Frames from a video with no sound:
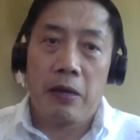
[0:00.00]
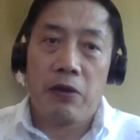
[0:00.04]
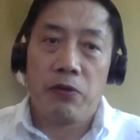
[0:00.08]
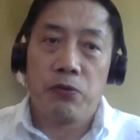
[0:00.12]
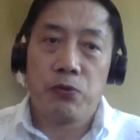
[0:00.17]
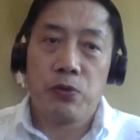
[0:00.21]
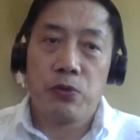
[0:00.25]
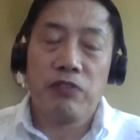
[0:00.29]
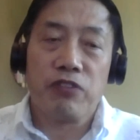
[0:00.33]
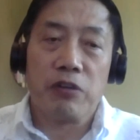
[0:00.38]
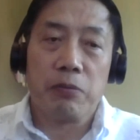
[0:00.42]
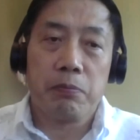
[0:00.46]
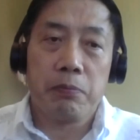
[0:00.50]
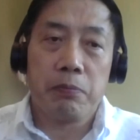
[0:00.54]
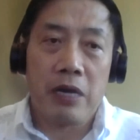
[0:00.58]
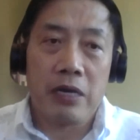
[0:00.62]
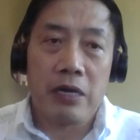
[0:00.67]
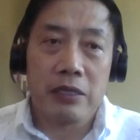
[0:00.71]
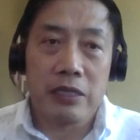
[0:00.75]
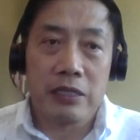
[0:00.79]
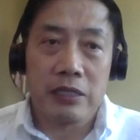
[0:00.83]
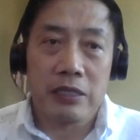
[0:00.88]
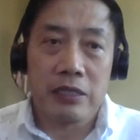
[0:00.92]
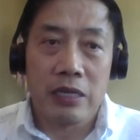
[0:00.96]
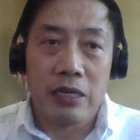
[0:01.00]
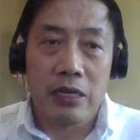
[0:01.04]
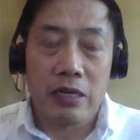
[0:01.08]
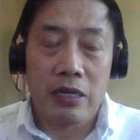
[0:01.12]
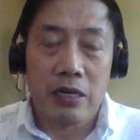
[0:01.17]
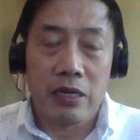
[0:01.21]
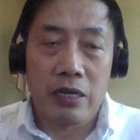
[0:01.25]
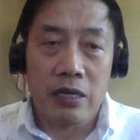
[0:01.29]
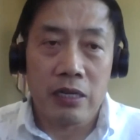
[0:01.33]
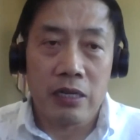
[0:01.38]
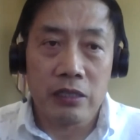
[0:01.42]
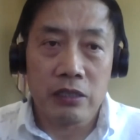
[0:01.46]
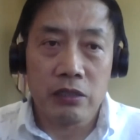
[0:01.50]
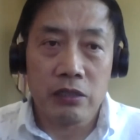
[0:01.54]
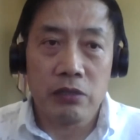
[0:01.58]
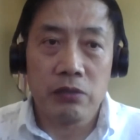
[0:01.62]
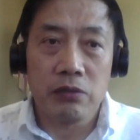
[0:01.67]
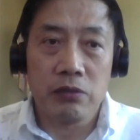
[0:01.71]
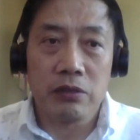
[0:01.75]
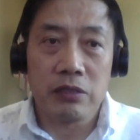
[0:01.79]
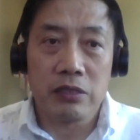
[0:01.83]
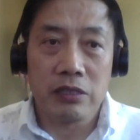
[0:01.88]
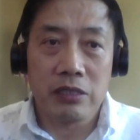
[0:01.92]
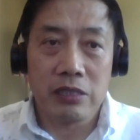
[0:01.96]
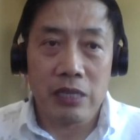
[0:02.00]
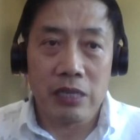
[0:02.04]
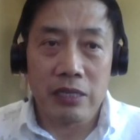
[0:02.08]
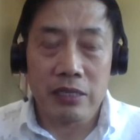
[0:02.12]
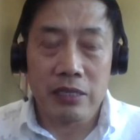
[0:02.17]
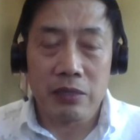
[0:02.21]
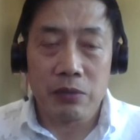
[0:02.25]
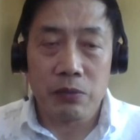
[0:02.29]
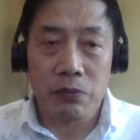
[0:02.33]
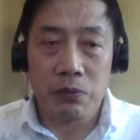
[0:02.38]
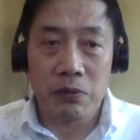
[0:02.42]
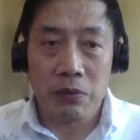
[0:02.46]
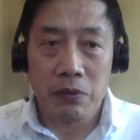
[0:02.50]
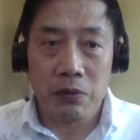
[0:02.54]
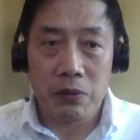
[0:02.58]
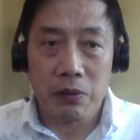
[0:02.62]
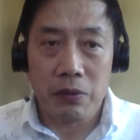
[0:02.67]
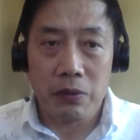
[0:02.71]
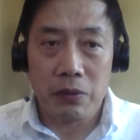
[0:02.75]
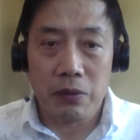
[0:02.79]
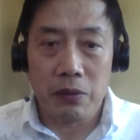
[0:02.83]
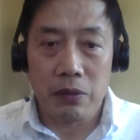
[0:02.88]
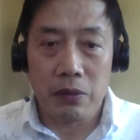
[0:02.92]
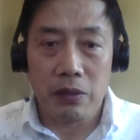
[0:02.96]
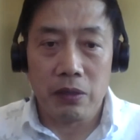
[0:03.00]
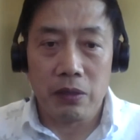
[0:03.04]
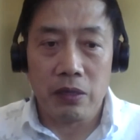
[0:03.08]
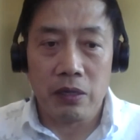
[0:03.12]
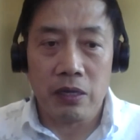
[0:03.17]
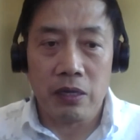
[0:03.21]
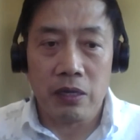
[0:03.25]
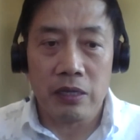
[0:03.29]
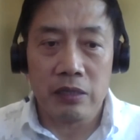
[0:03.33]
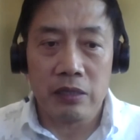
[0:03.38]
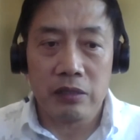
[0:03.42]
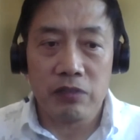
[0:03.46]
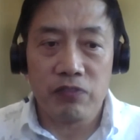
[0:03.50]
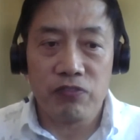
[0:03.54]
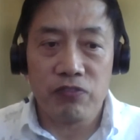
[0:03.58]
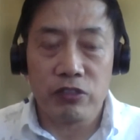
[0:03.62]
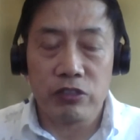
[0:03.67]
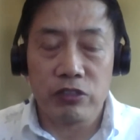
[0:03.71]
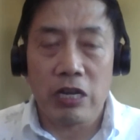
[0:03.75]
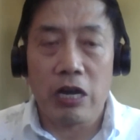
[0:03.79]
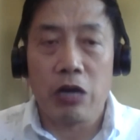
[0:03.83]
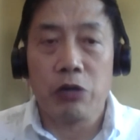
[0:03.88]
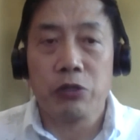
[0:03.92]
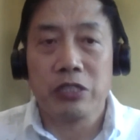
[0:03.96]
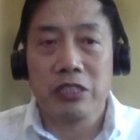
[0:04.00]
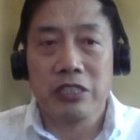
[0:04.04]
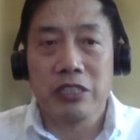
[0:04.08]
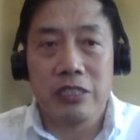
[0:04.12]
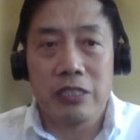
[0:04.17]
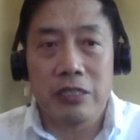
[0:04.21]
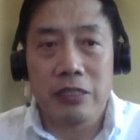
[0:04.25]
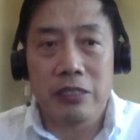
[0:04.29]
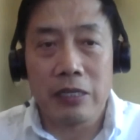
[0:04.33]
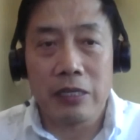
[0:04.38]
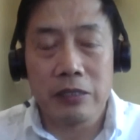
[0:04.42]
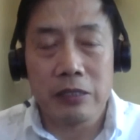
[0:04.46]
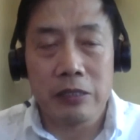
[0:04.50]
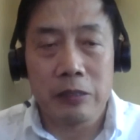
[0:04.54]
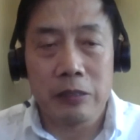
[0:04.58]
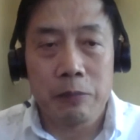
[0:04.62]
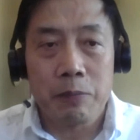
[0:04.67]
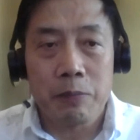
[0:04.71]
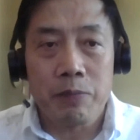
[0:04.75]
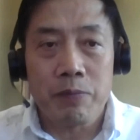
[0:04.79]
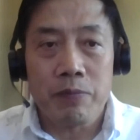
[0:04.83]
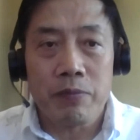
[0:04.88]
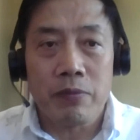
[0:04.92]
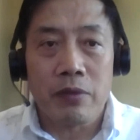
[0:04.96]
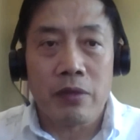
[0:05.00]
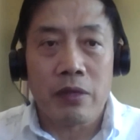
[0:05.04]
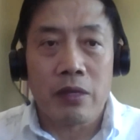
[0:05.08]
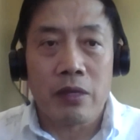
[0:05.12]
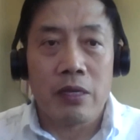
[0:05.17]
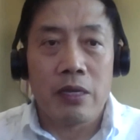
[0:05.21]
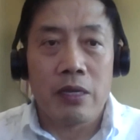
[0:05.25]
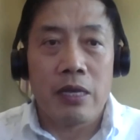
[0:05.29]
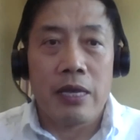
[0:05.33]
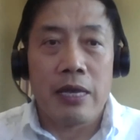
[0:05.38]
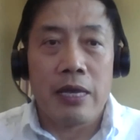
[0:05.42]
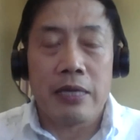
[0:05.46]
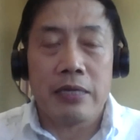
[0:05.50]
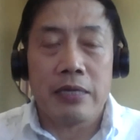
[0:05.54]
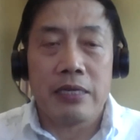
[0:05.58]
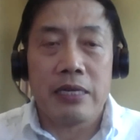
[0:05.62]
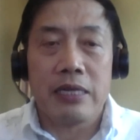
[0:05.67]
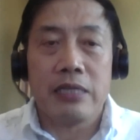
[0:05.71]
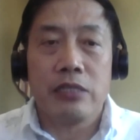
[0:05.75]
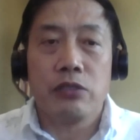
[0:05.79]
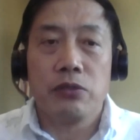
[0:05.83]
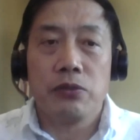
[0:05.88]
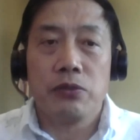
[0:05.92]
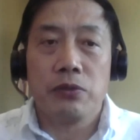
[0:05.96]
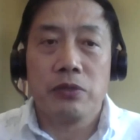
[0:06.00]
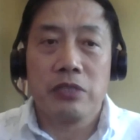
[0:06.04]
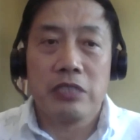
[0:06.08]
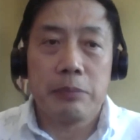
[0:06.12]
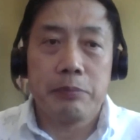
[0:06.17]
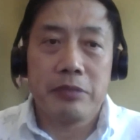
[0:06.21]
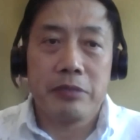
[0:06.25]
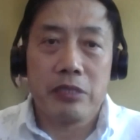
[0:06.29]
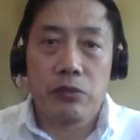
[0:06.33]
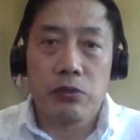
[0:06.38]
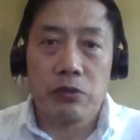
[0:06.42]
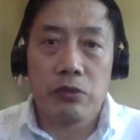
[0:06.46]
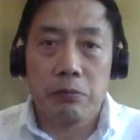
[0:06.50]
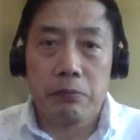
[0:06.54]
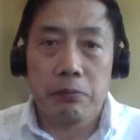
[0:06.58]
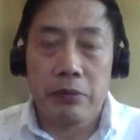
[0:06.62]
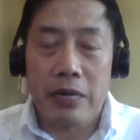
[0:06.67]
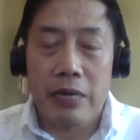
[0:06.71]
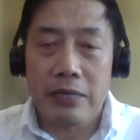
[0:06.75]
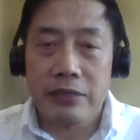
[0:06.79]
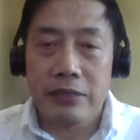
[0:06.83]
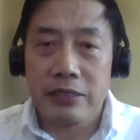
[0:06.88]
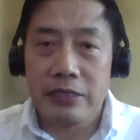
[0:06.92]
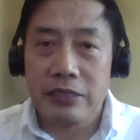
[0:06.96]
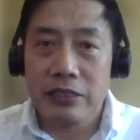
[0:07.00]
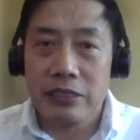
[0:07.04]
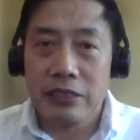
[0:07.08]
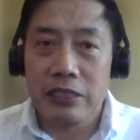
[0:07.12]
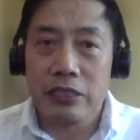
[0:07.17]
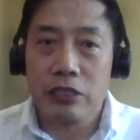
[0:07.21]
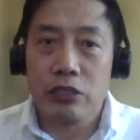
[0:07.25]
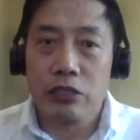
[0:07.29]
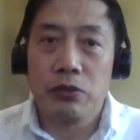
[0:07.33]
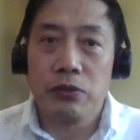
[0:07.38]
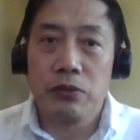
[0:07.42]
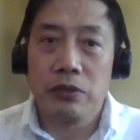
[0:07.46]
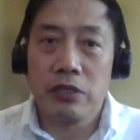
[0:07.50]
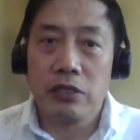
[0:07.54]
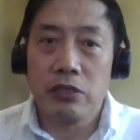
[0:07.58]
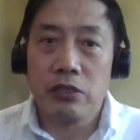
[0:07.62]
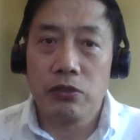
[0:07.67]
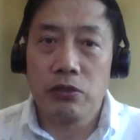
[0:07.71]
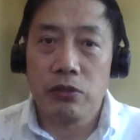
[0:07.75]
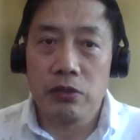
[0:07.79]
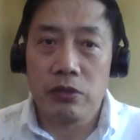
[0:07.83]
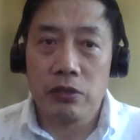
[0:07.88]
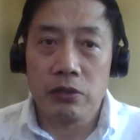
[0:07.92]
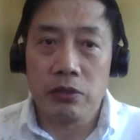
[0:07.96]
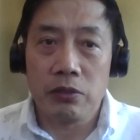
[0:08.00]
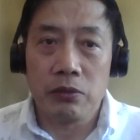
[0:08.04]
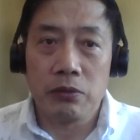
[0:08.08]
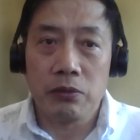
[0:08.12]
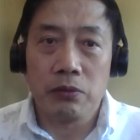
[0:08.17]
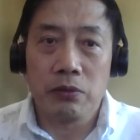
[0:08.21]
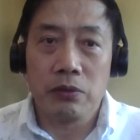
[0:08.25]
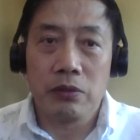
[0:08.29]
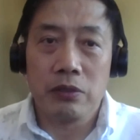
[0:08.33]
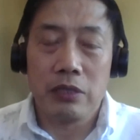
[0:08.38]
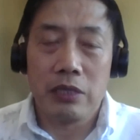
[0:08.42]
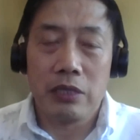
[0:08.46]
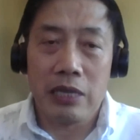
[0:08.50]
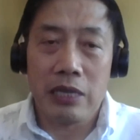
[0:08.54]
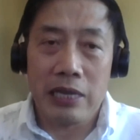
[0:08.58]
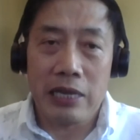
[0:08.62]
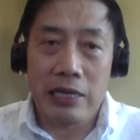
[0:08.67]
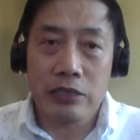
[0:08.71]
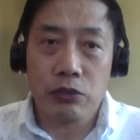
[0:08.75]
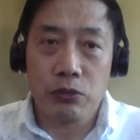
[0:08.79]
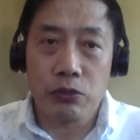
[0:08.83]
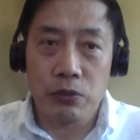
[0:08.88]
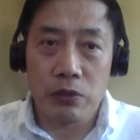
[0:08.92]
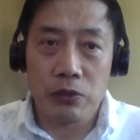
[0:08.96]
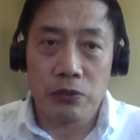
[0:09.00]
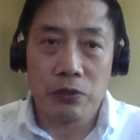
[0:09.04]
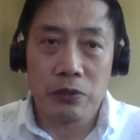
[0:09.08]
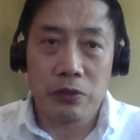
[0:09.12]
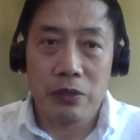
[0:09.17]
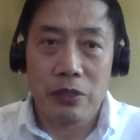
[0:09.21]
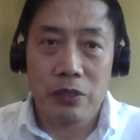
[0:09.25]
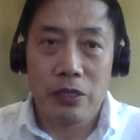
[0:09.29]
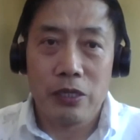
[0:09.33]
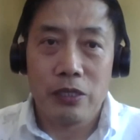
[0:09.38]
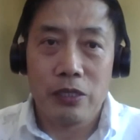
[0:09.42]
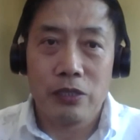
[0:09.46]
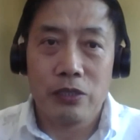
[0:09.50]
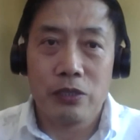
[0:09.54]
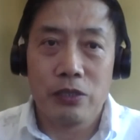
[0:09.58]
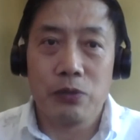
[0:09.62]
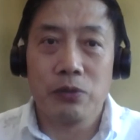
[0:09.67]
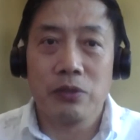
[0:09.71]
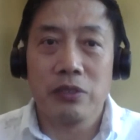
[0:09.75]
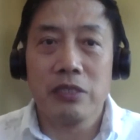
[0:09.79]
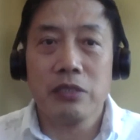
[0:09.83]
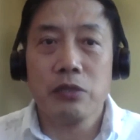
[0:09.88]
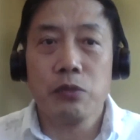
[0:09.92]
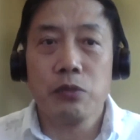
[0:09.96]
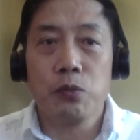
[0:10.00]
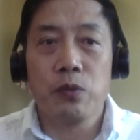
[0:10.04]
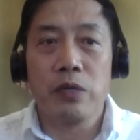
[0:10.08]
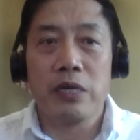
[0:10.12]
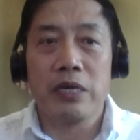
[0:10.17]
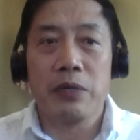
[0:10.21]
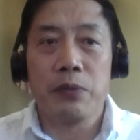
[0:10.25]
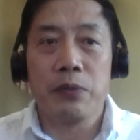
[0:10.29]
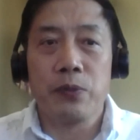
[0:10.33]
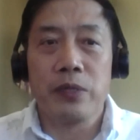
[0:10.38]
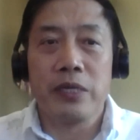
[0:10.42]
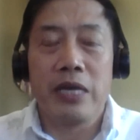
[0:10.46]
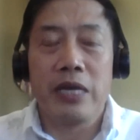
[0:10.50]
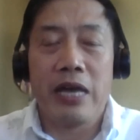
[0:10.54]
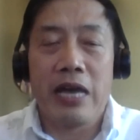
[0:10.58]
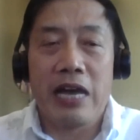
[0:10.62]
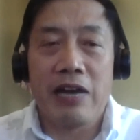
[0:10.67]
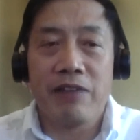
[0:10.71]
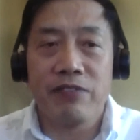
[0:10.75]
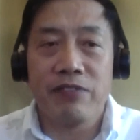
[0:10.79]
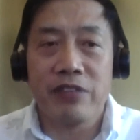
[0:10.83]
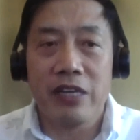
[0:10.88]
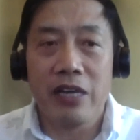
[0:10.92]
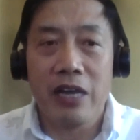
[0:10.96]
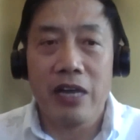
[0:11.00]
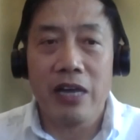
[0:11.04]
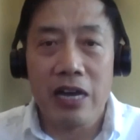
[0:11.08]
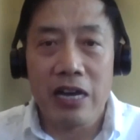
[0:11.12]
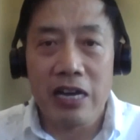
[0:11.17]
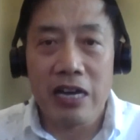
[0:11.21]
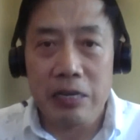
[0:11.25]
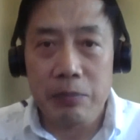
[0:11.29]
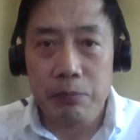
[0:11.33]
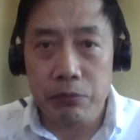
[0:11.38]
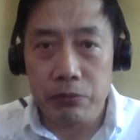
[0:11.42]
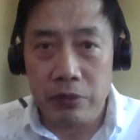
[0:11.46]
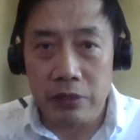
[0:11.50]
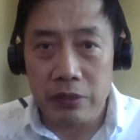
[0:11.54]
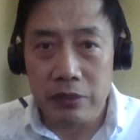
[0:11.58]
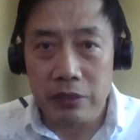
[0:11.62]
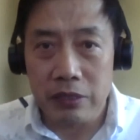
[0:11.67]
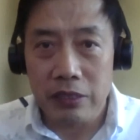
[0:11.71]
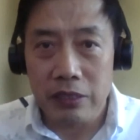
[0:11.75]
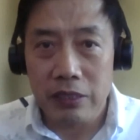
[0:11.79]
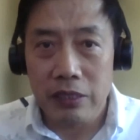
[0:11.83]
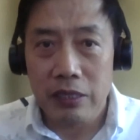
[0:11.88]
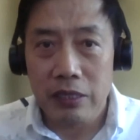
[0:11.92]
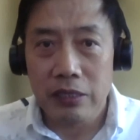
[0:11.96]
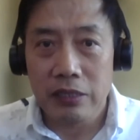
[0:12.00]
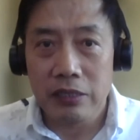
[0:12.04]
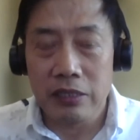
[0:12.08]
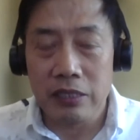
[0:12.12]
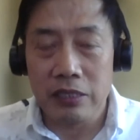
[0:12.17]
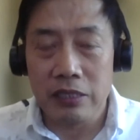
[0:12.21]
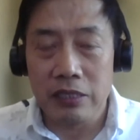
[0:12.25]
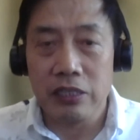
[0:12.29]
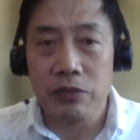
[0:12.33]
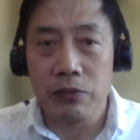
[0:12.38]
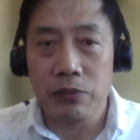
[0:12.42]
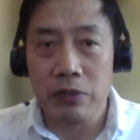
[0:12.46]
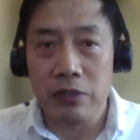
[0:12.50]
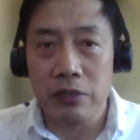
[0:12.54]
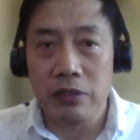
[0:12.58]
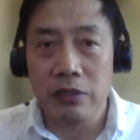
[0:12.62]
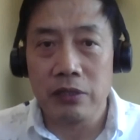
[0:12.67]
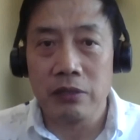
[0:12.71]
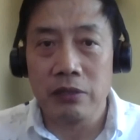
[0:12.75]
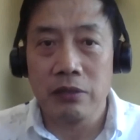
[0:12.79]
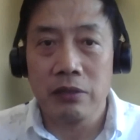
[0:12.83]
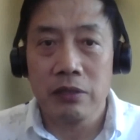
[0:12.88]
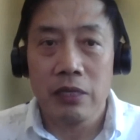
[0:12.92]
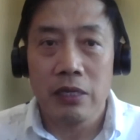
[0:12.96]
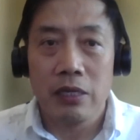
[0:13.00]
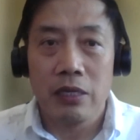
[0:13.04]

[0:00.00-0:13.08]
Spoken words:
wafer bonded onto the silicon photonic circuits, and then do subsequent processing to introduce electrodes. So this way we have the hybrid integration